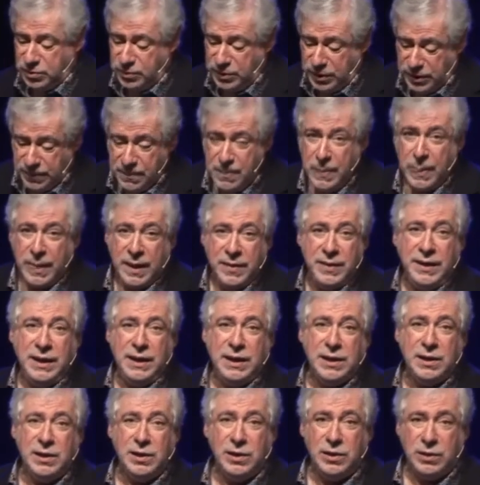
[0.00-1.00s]
world. And then he
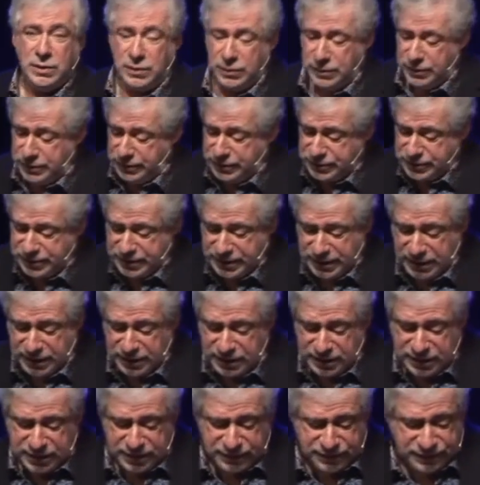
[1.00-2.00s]
concludes, and
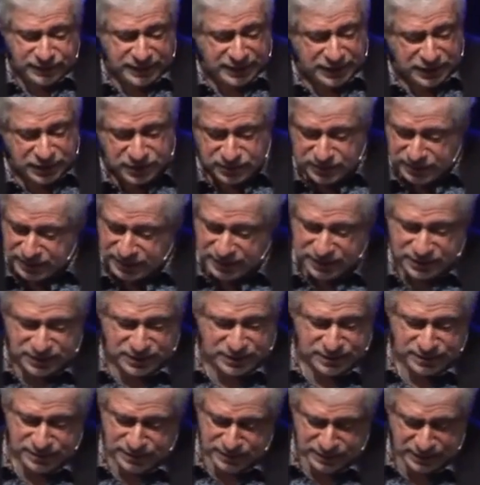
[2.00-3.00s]
I'll finish with
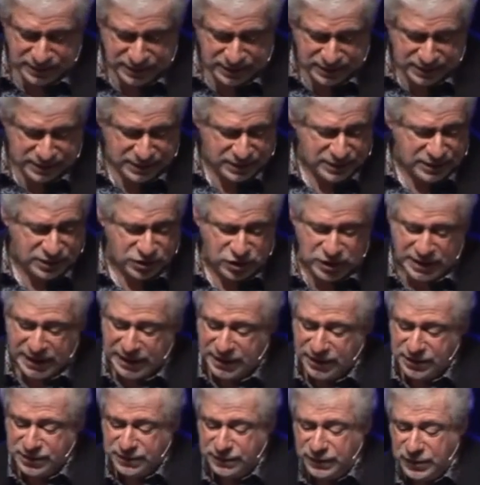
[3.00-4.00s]
this just as a
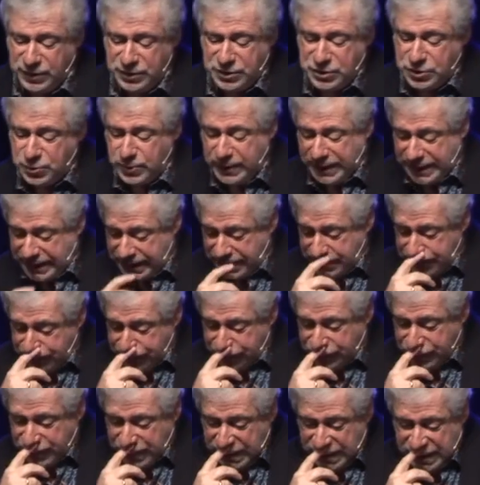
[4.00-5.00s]
challenge. Verse 20.
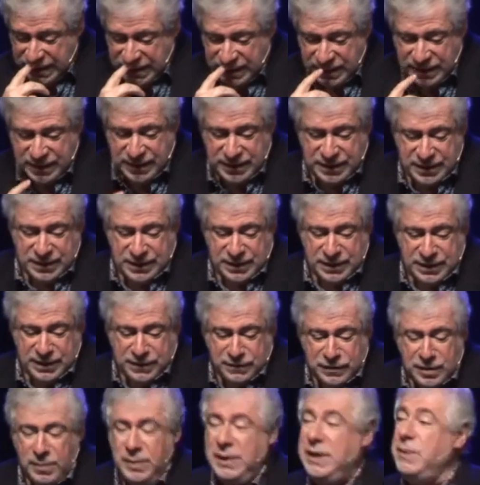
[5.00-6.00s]

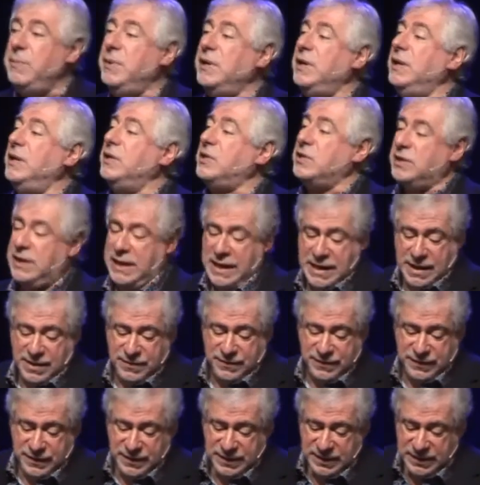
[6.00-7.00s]
From limitless
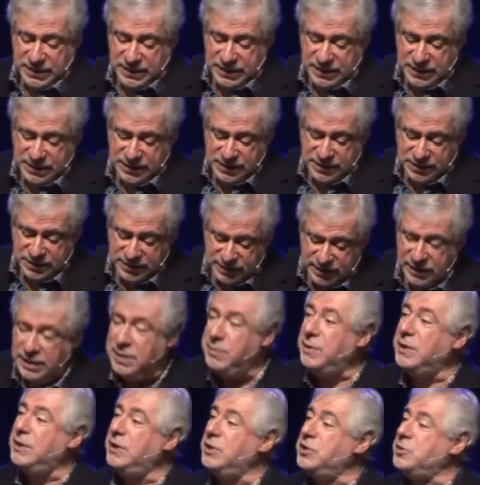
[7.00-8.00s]
love to
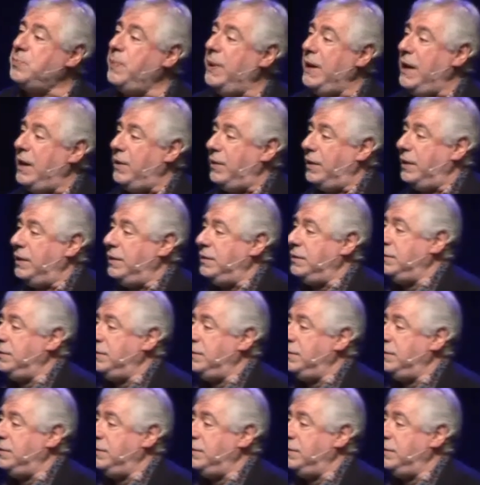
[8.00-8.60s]
limitless power.